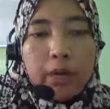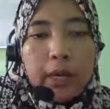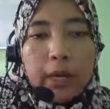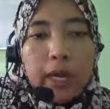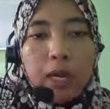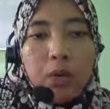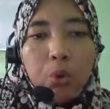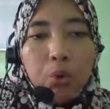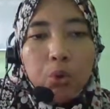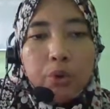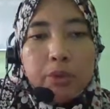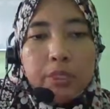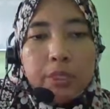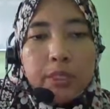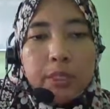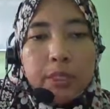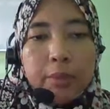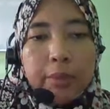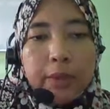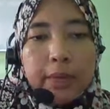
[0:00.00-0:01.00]
log
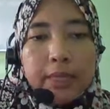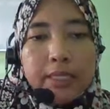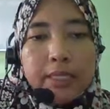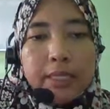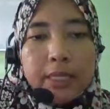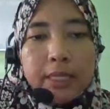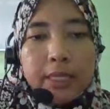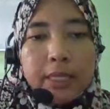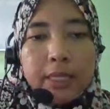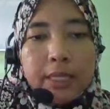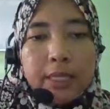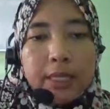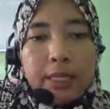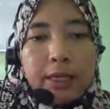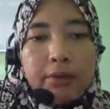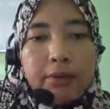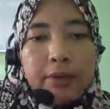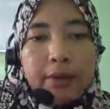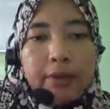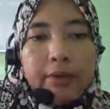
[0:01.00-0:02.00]
base e,
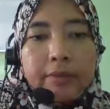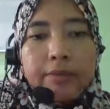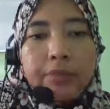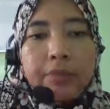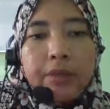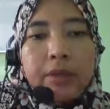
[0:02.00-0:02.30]
right?